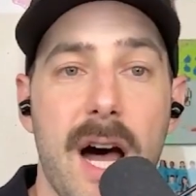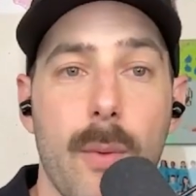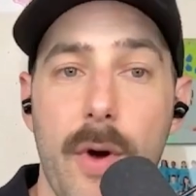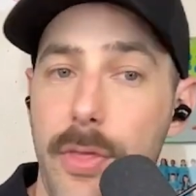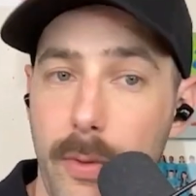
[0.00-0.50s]

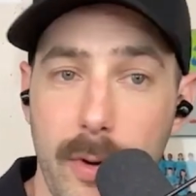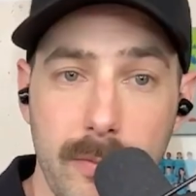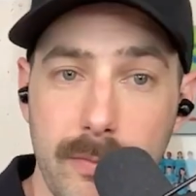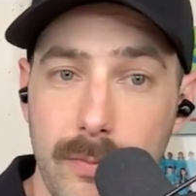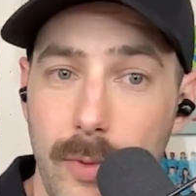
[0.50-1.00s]
with
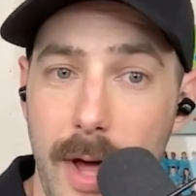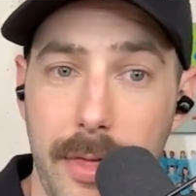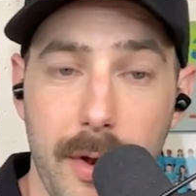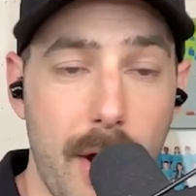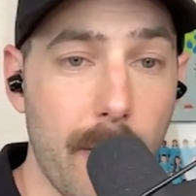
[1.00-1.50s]

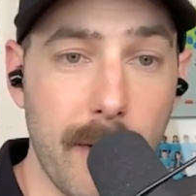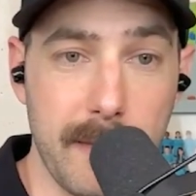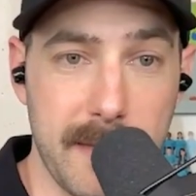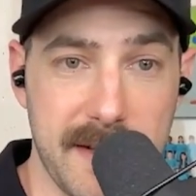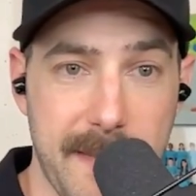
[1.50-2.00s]
no
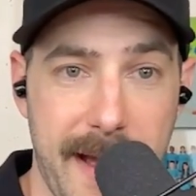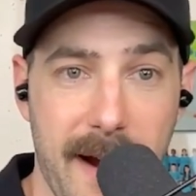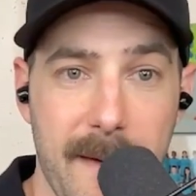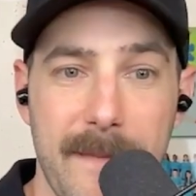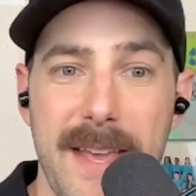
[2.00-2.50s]
room to
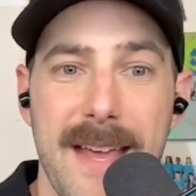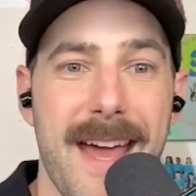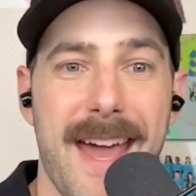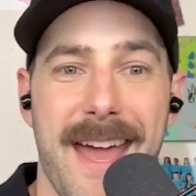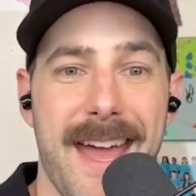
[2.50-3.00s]
spare,
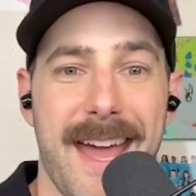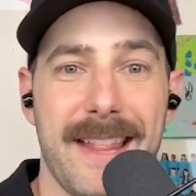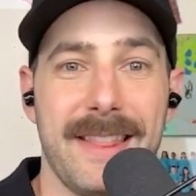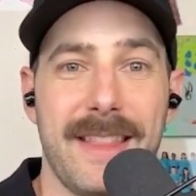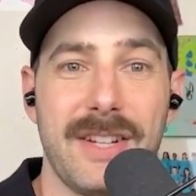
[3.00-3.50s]

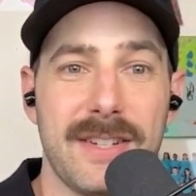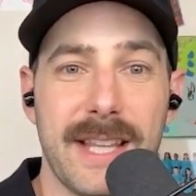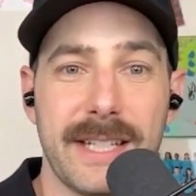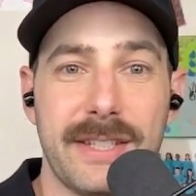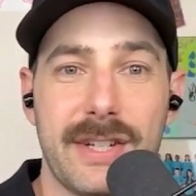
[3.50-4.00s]
and they just
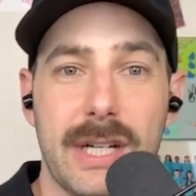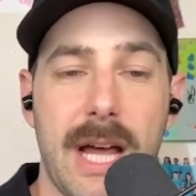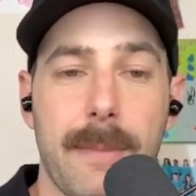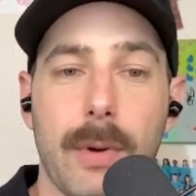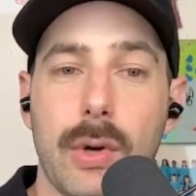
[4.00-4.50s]
like to turn
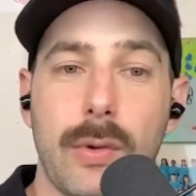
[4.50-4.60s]
up.